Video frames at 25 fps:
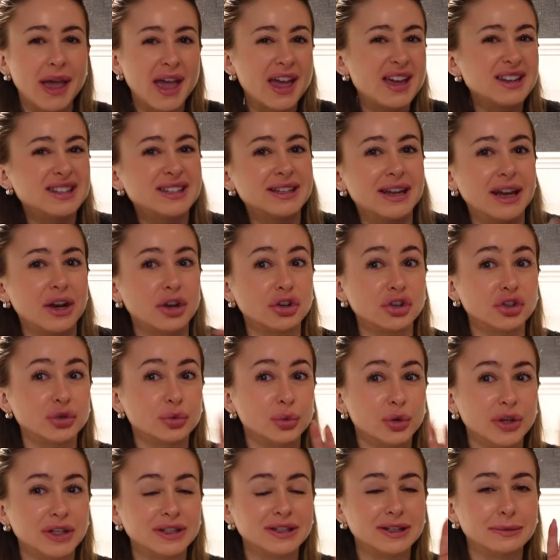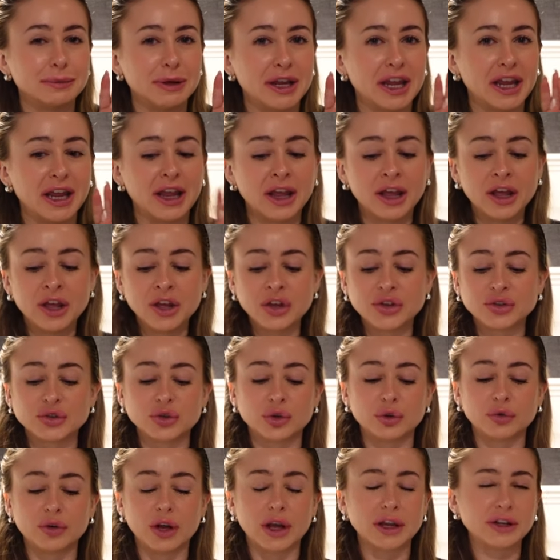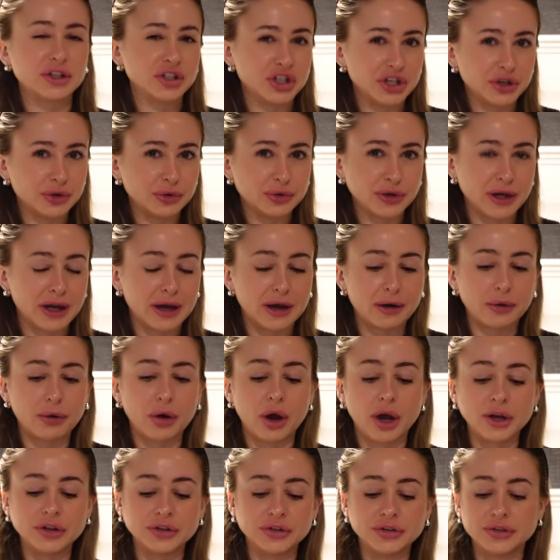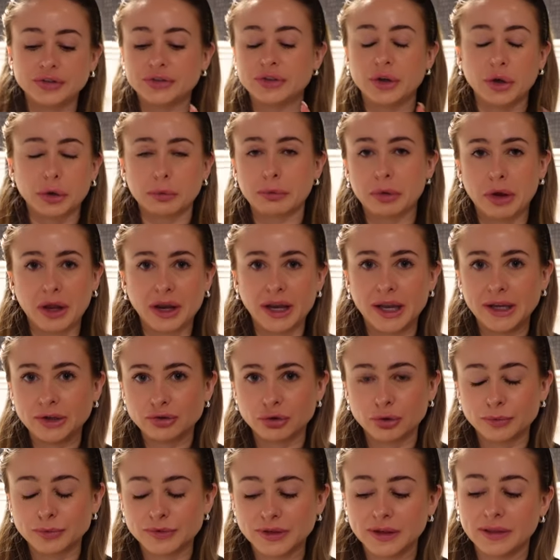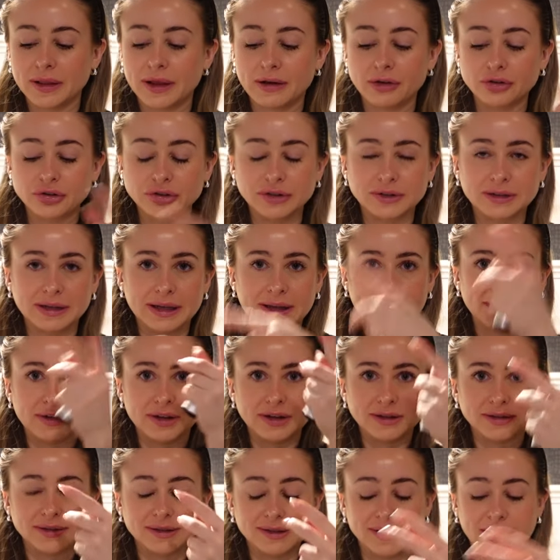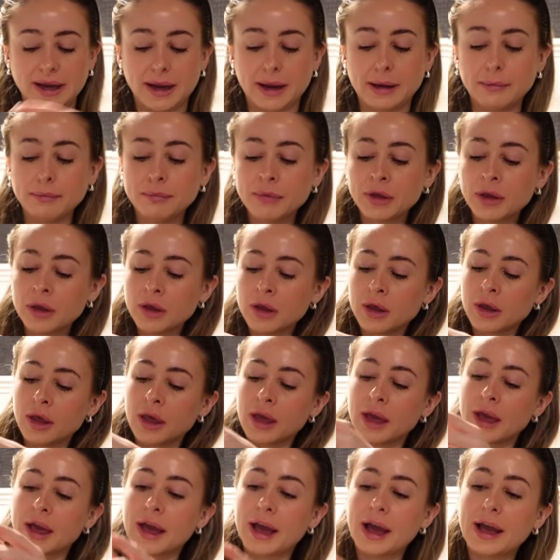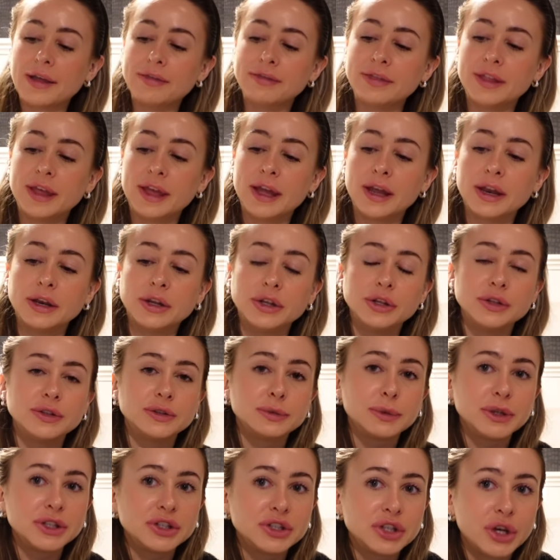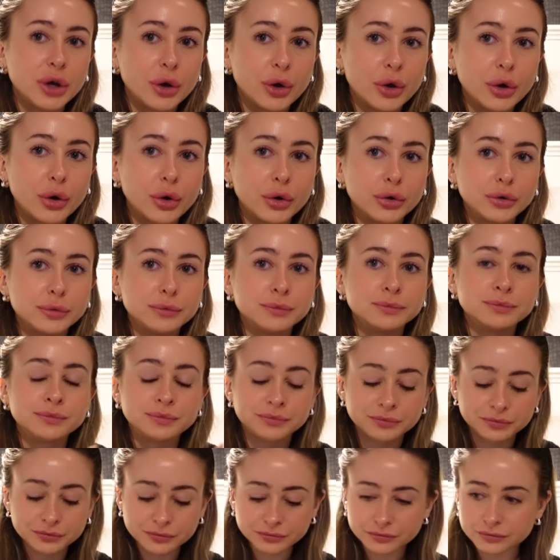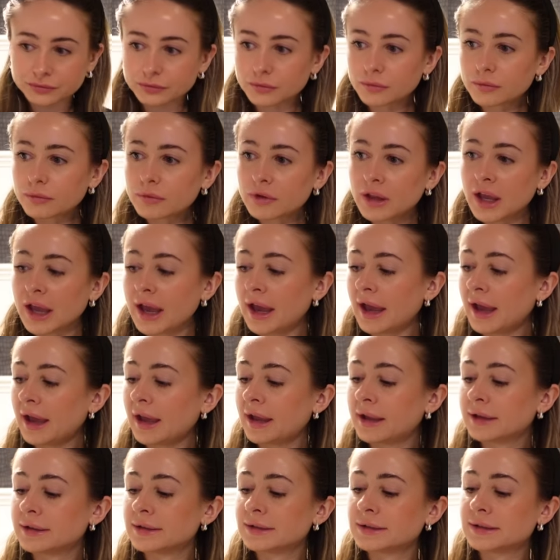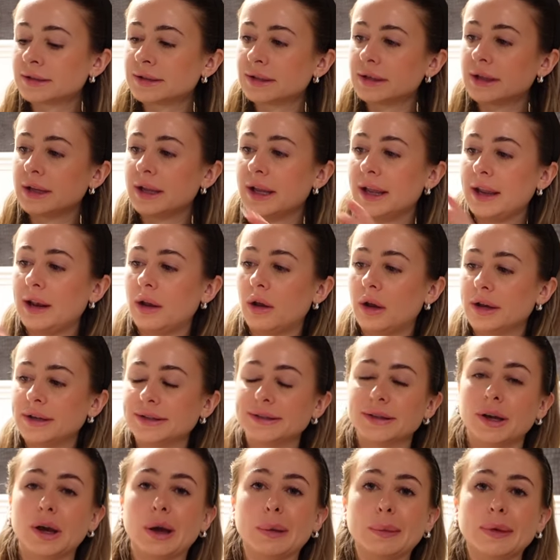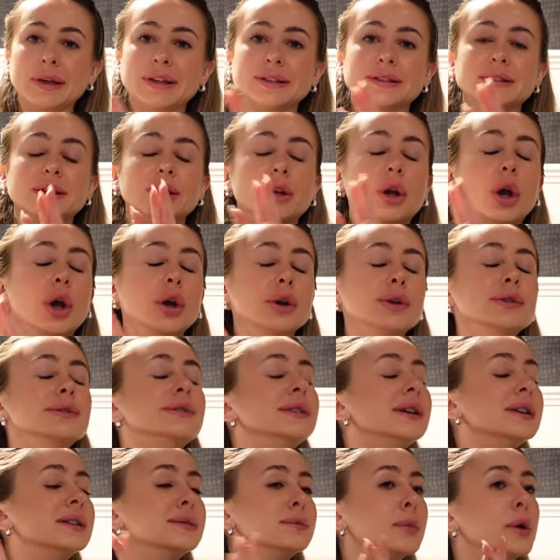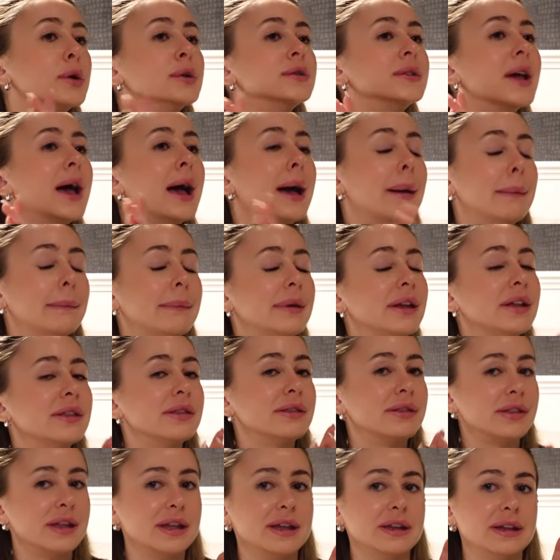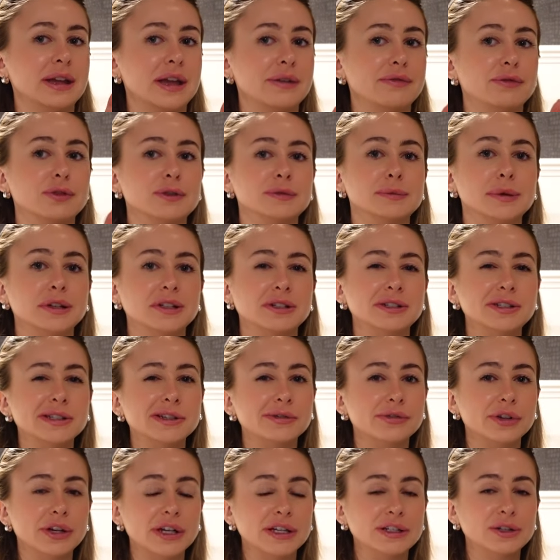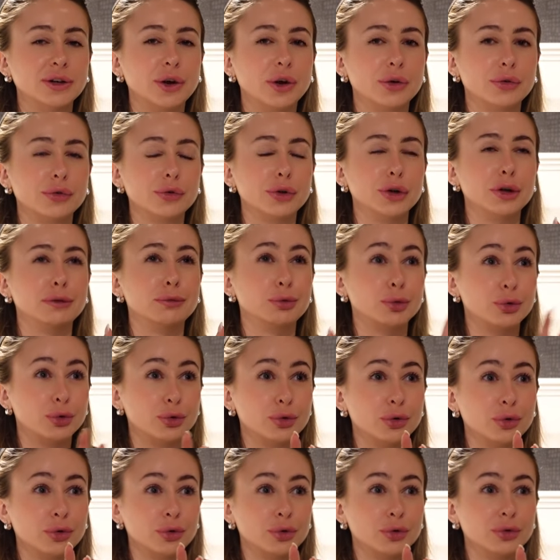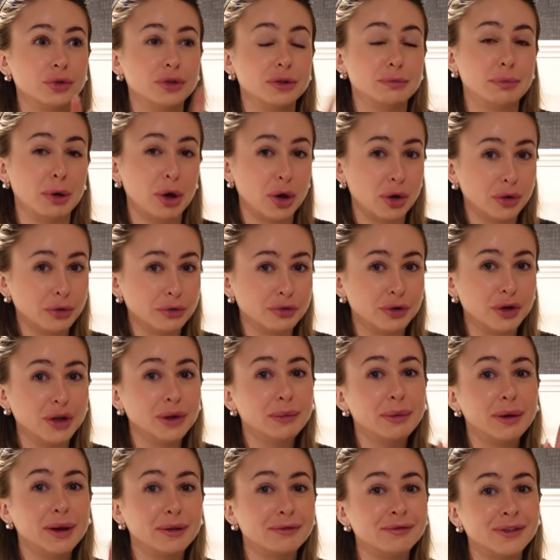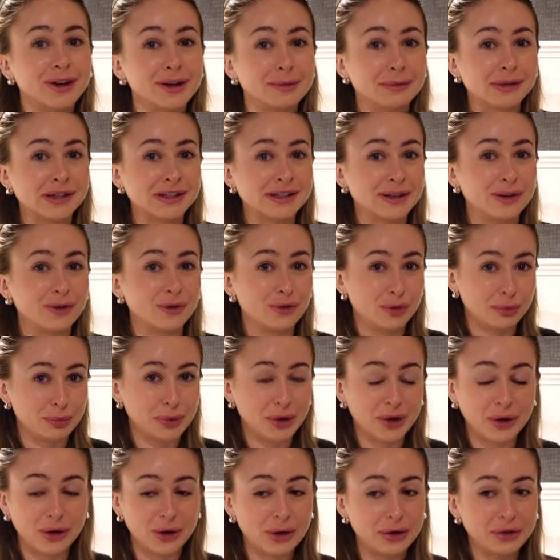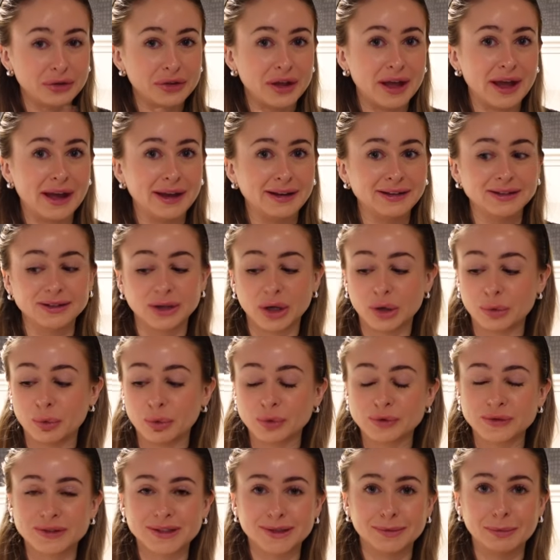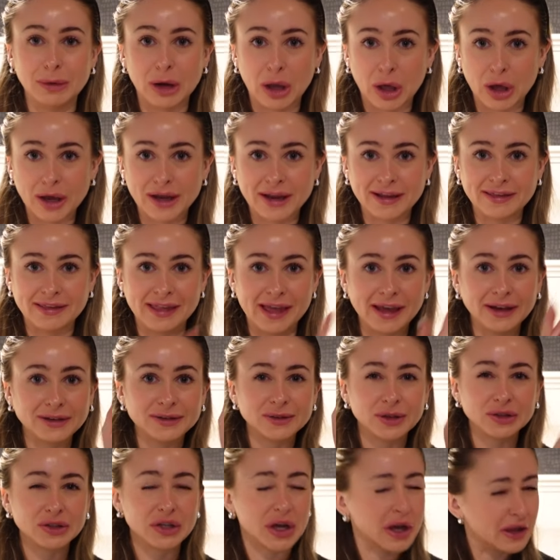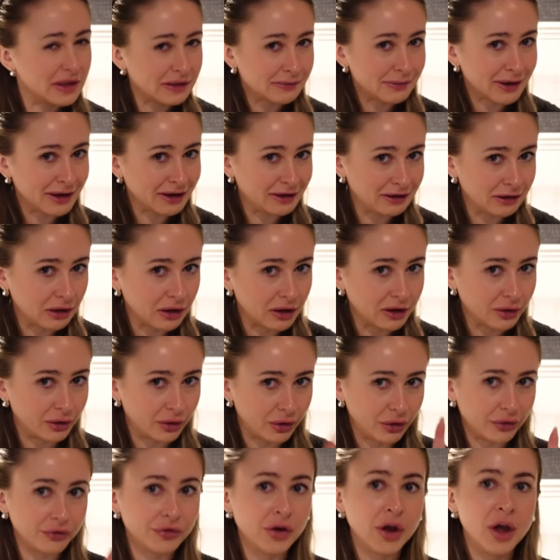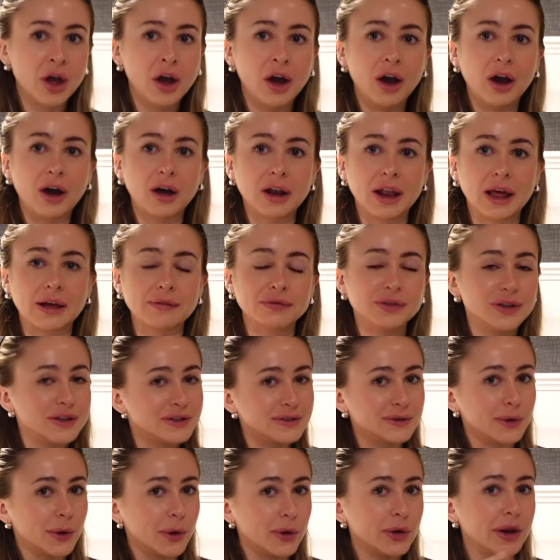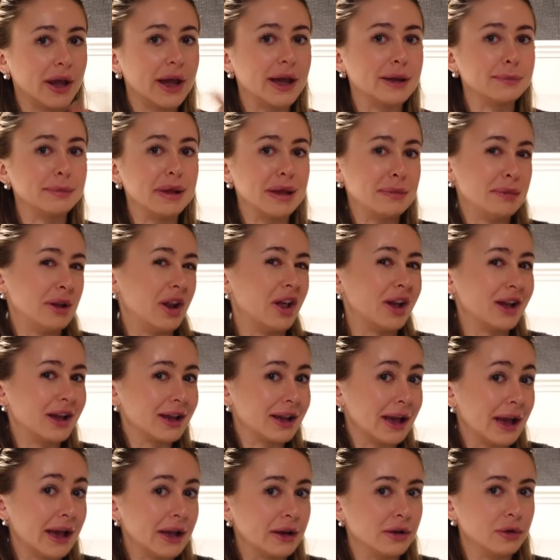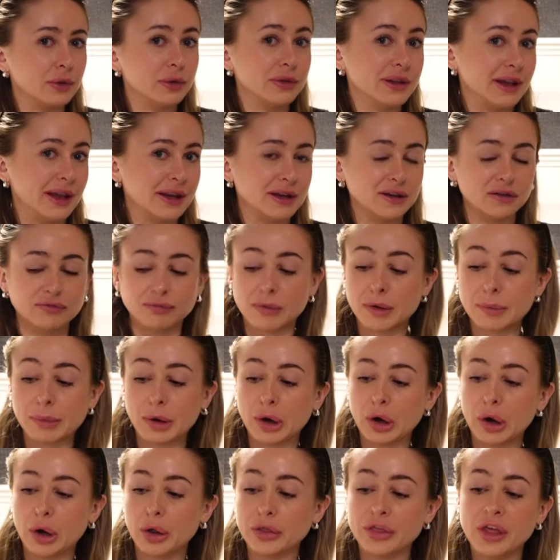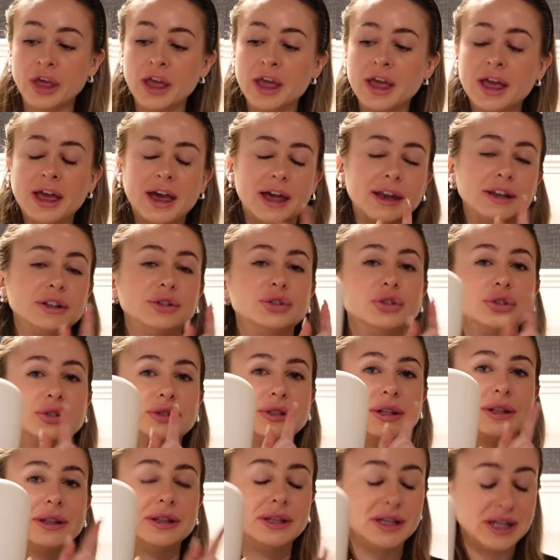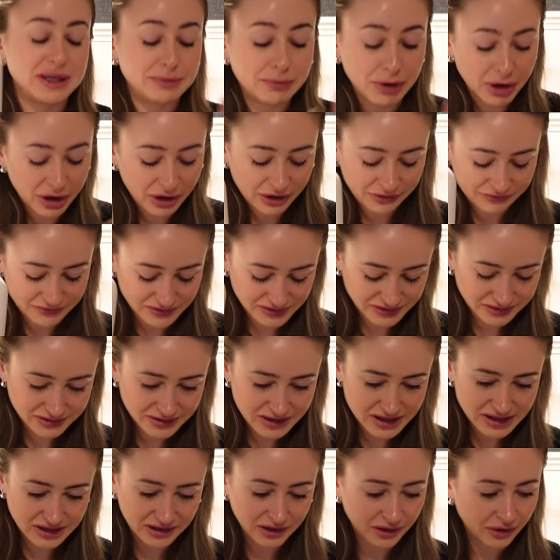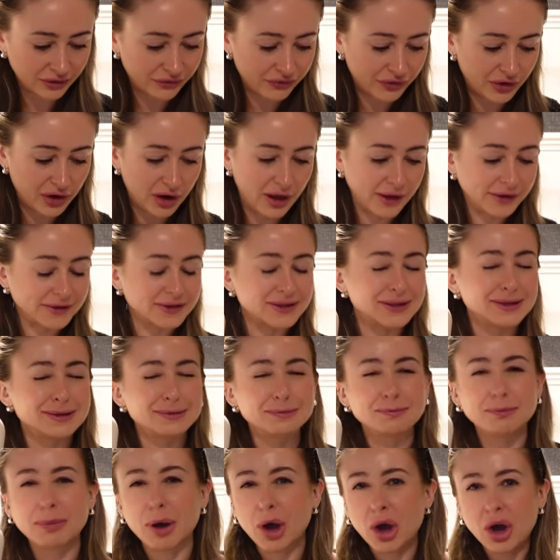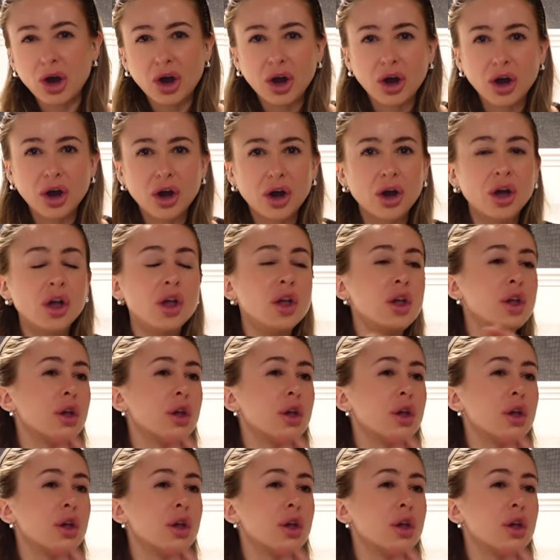bed and I just want it to be sort of like chilled out I just don't put any drops in there and just leave it as steam and then you switch it on and it lights up. It's the coziest, most ambient thing ever, especially in a really dark room or the bathroom when I'm running myself a bath and I want some light in there because I turn the main light off. I'll have this on and maybe like a candle at the end of my bath and it's just the perfect thing for like spa,